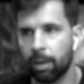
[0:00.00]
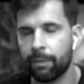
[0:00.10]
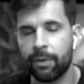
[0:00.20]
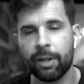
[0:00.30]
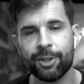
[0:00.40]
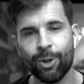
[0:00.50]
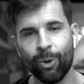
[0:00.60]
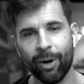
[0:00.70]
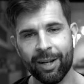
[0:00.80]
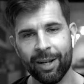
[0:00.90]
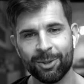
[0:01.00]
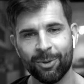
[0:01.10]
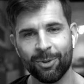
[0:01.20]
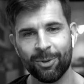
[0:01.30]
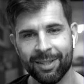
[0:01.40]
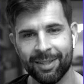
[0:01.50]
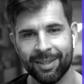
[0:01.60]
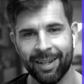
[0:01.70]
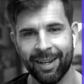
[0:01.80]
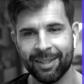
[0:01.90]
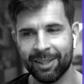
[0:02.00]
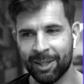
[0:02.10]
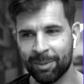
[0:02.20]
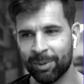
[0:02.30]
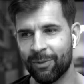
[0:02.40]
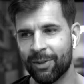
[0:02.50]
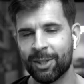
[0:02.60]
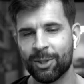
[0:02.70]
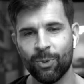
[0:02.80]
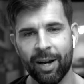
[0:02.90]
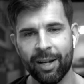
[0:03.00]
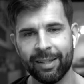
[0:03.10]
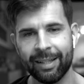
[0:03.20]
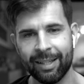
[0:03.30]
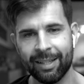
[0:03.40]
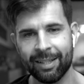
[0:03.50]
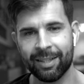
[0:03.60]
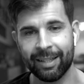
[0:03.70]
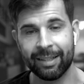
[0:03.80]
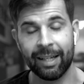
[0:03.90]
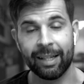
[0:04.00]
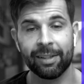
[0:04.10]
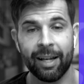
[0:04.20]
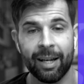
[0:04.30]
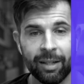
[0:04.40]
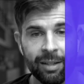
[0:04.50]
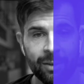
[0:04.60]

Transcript: There's no answer to this, and I believe this is why it is a dilemma in